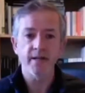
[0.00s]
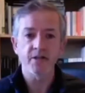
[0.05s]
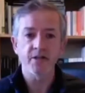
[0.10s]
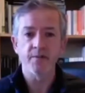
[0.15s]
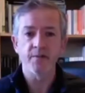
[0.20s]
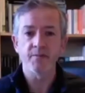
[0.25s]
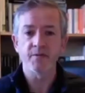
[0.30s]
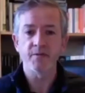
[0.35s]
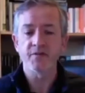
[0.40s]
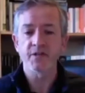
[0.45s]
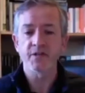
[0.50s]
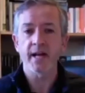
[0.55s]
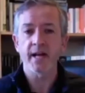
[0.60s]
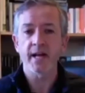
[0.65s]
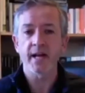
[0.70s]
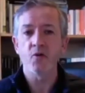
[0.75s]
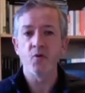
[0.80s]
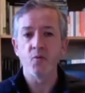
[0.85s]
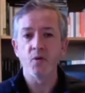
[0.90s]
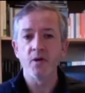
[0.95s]
terms of
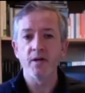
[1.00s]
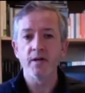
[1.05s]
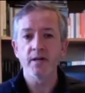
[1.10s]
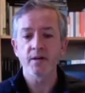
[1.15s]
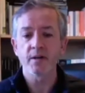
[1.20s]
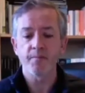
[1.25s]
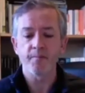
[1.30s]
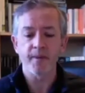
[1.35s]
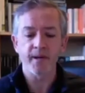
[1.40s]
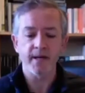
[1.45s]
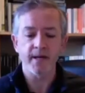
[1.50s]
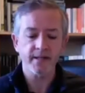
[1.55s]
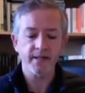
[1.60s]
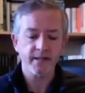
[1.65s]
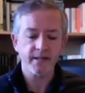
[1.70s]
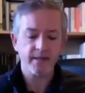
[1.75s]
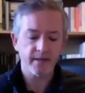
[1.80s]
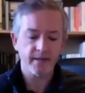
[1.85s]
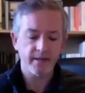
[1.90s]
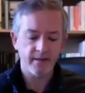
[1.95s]
technical work, but